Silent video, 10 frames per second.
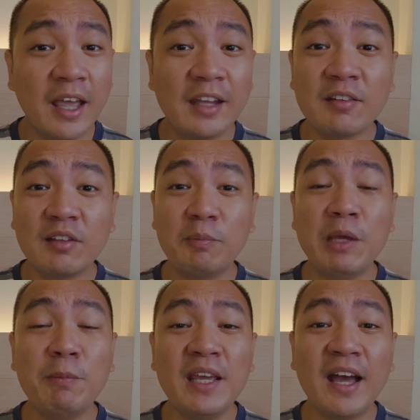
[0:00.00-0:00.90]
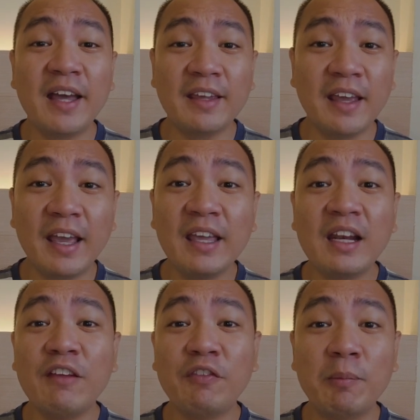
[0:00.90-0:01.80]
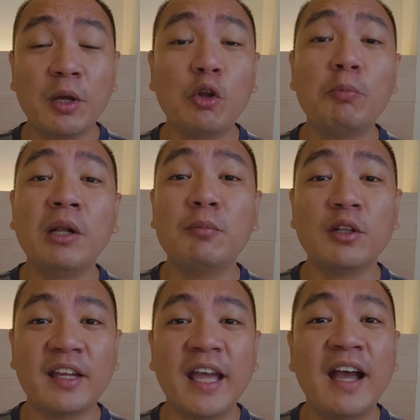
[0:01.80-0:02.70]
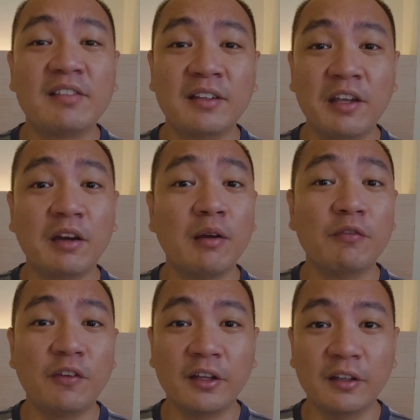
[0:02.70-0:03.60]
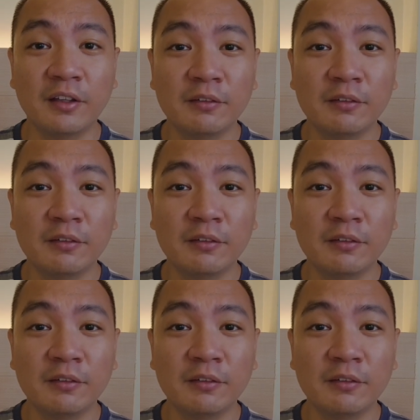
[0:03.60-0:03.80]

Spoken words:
and it's the Bpi-Alfm Global Multi-Asset Income Fund.